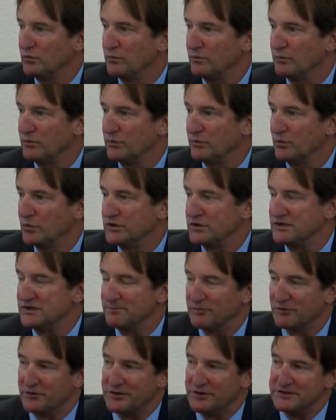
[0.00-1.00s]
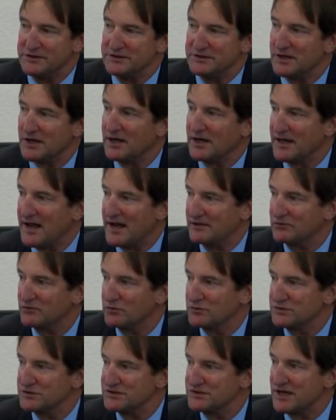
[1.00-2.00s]
And we typically did not act
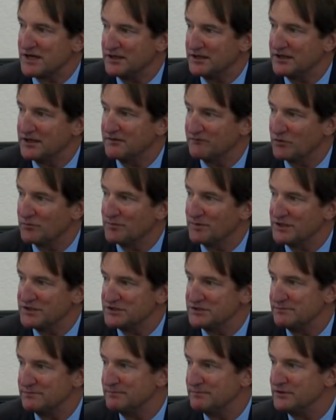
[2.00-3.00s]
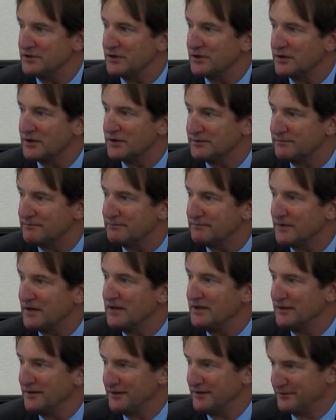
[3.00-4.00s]
on psychic information beyond
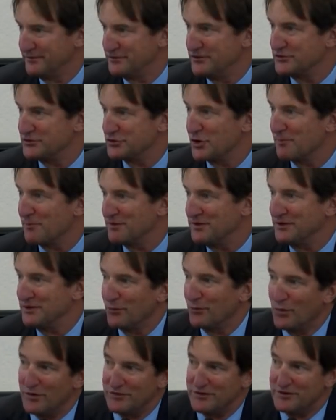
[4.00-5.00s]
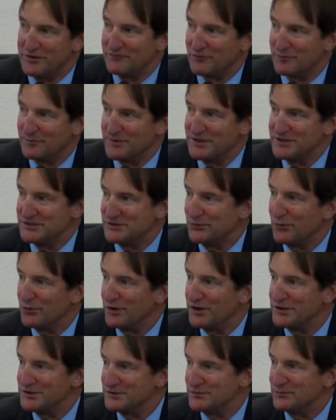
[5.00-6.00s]
determining what the information
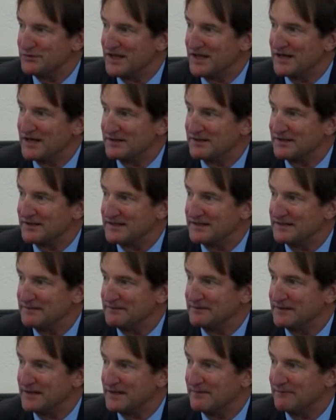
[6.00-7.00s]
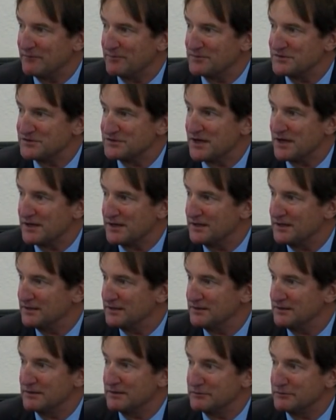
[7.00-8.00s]
was and that it came from a psychic
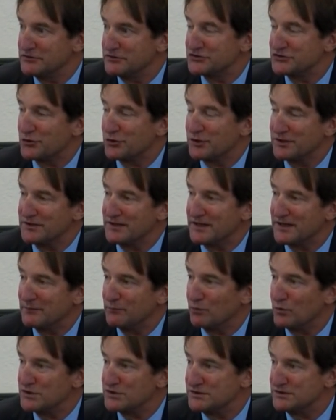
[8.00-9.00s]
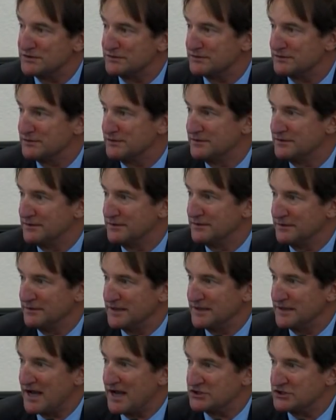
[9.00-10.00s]
and discerning that it wasn't
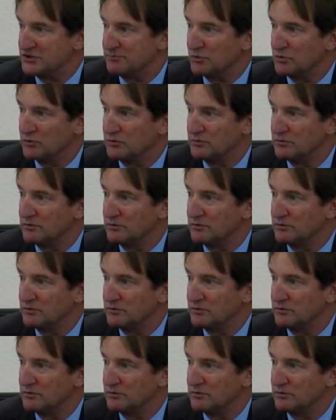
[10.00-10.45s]
actionable.